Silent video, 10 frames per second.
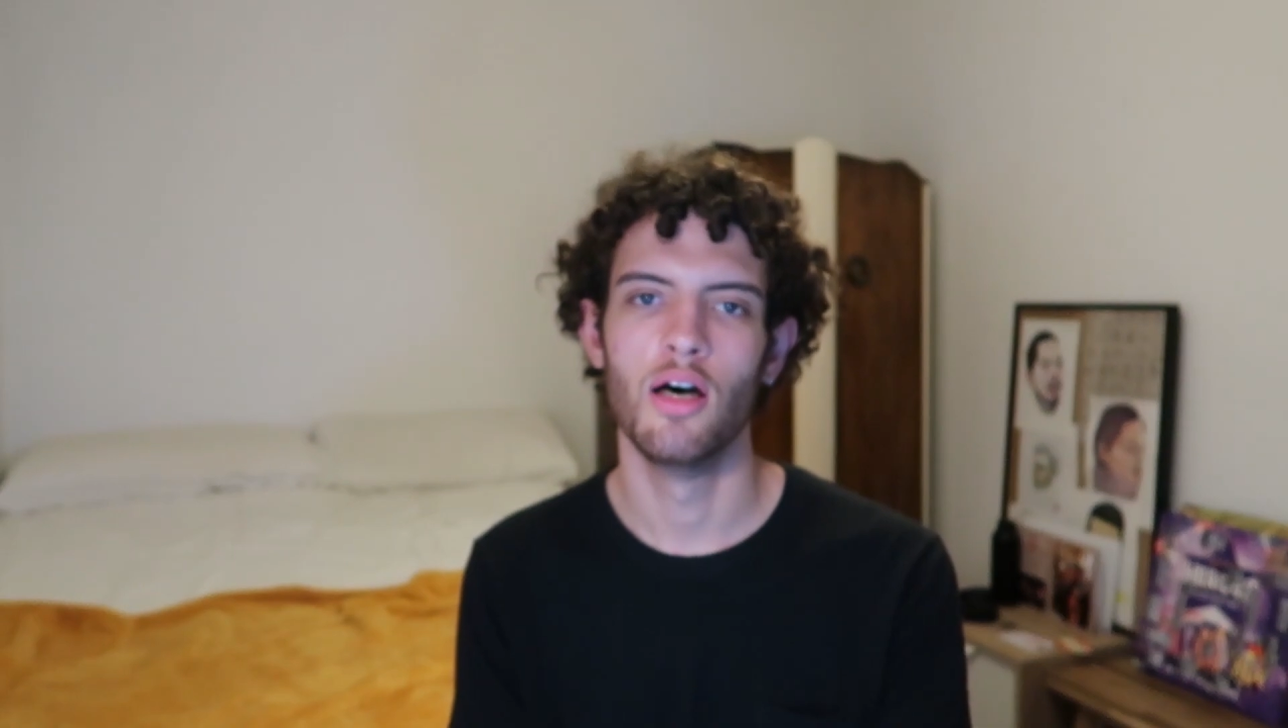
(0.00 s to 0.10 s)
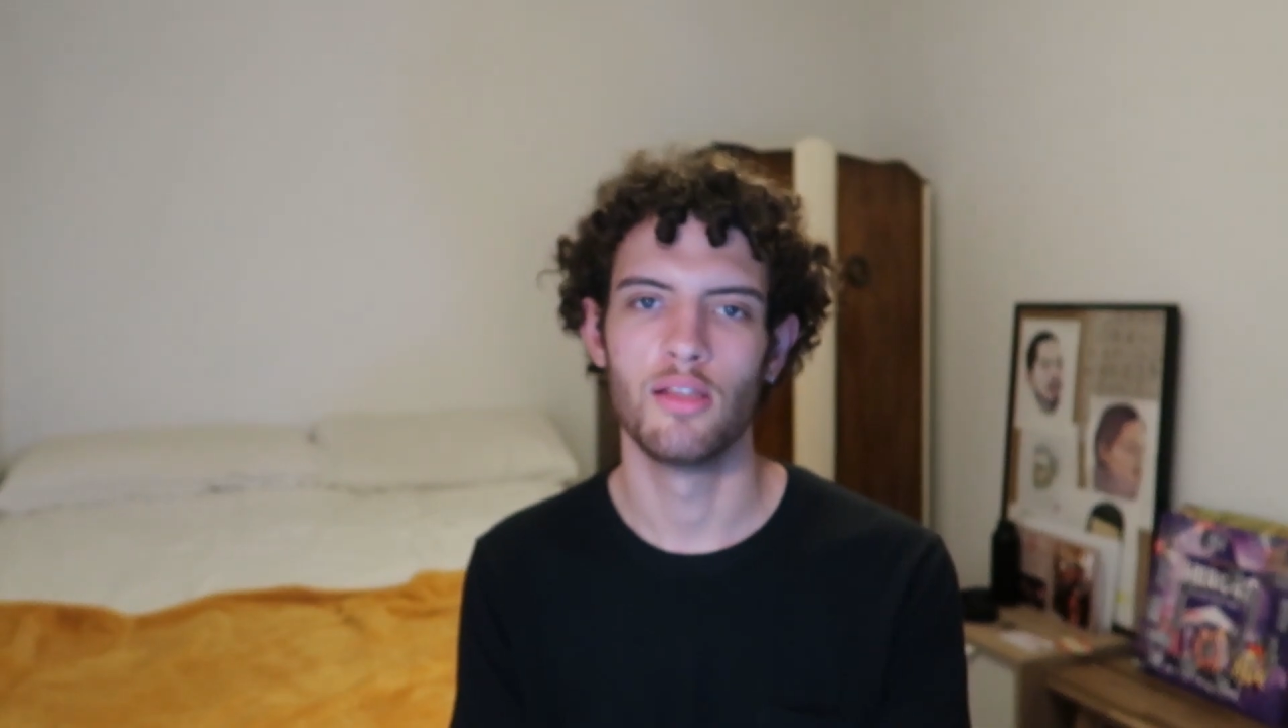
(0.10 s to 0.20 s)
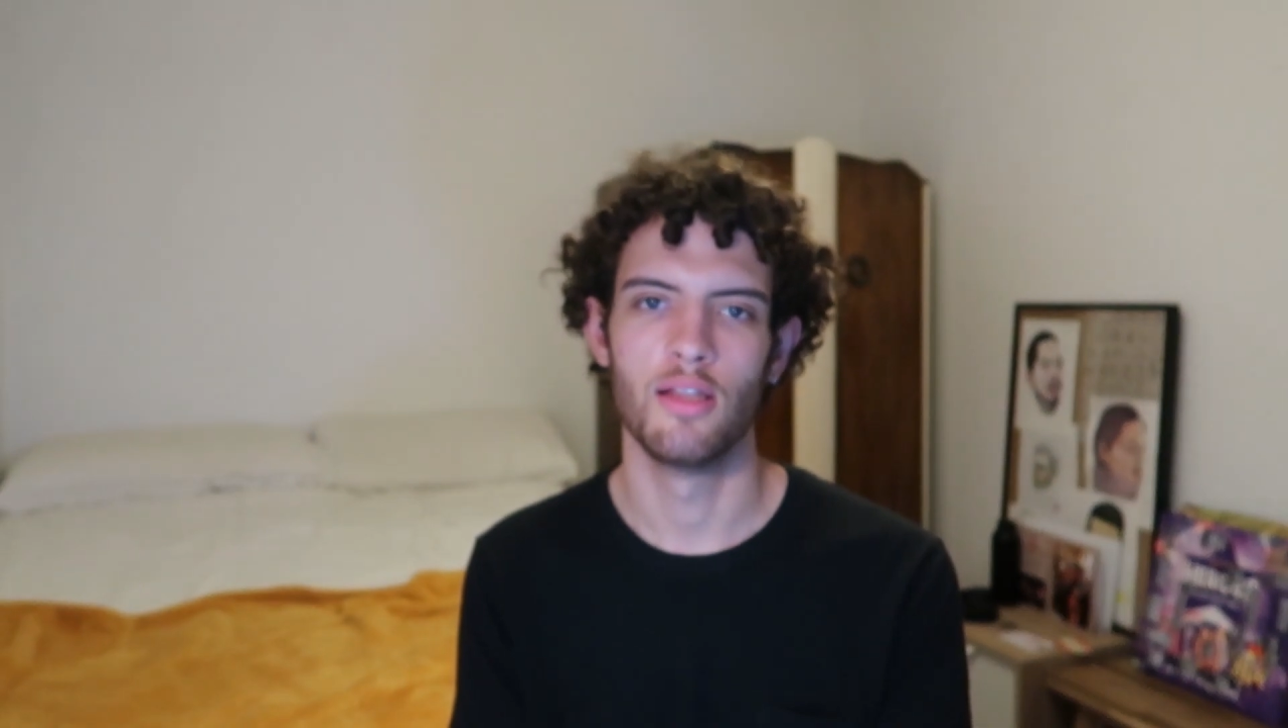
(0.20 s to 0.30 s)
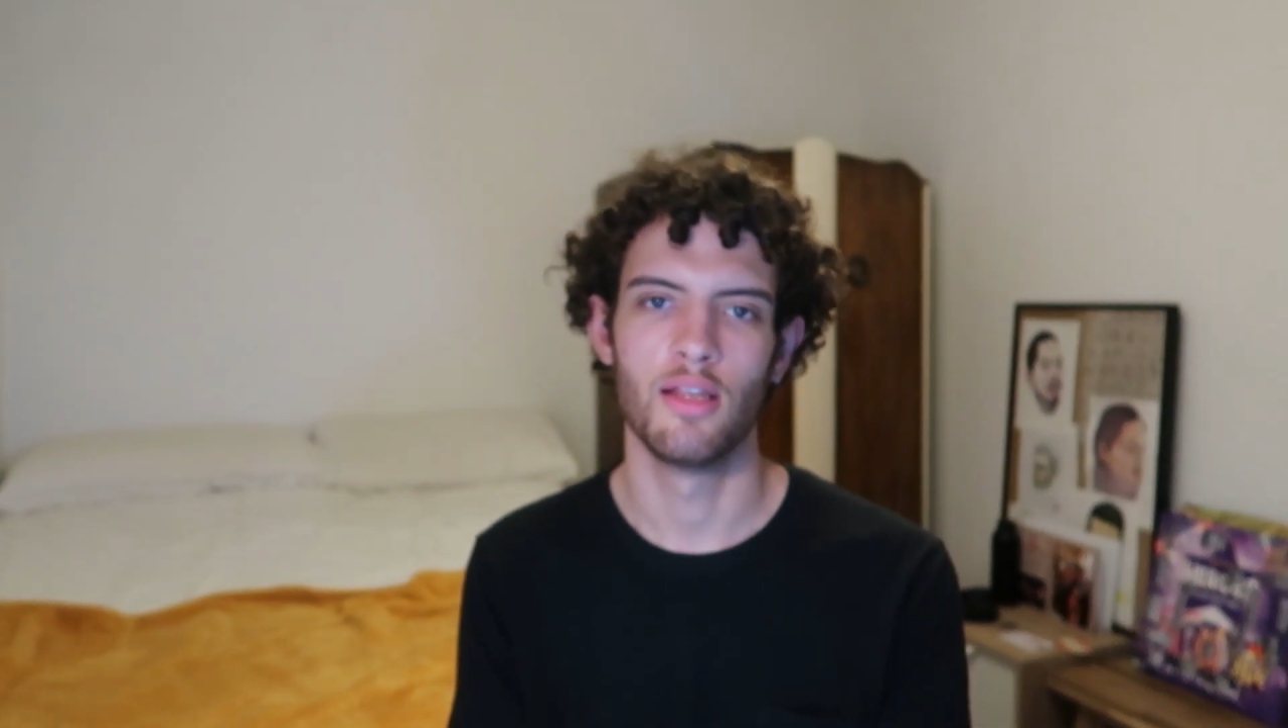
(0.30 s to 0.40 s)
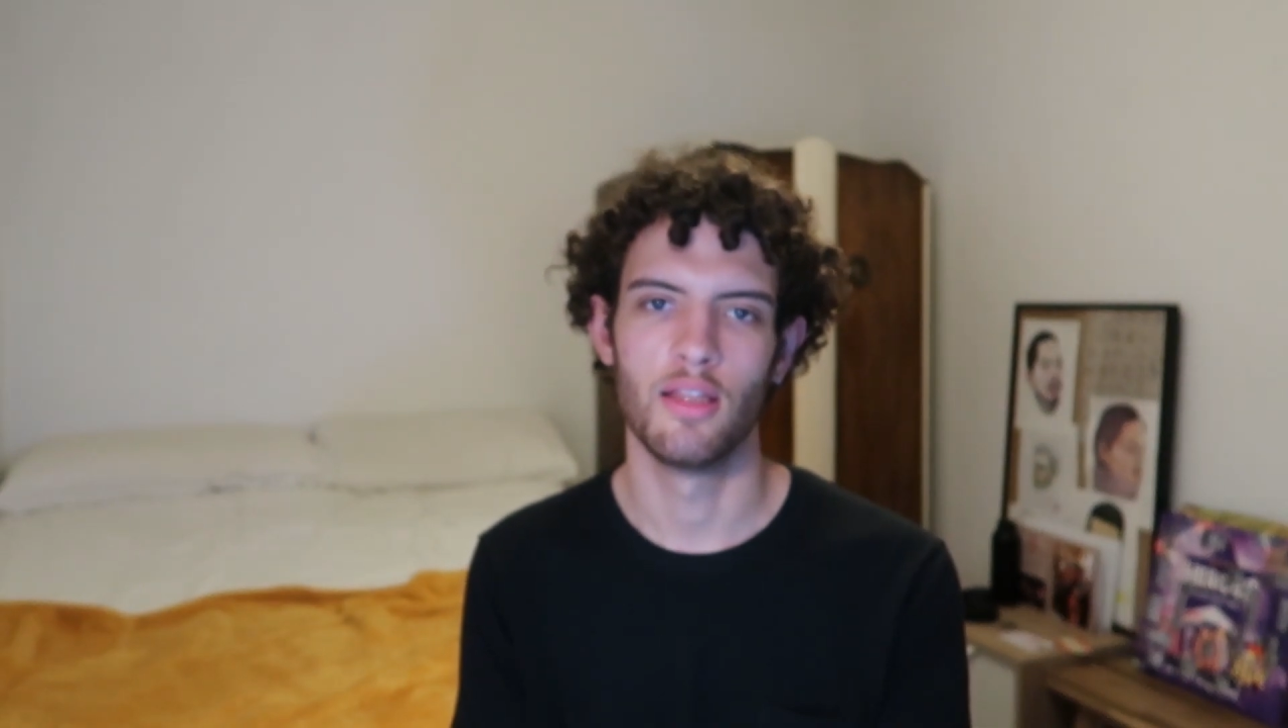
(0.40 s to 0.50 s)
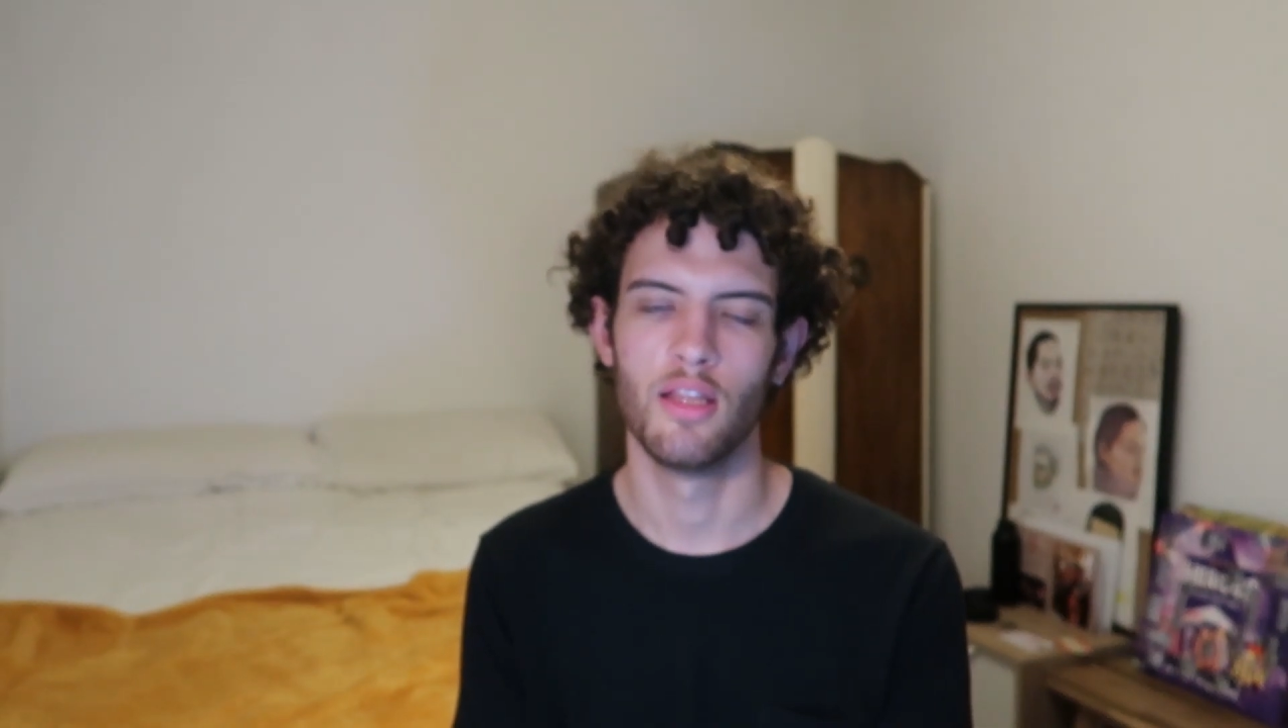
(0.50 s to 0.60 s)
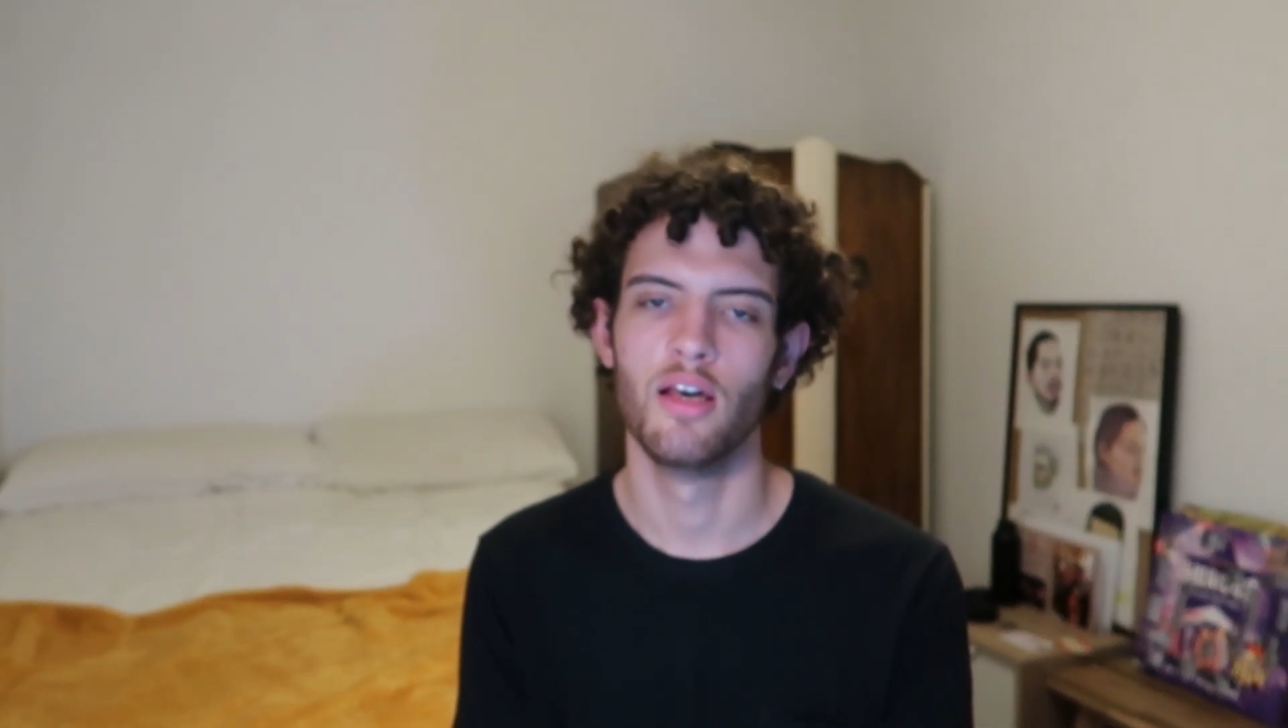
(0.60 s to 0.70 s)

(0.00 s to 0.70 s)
other than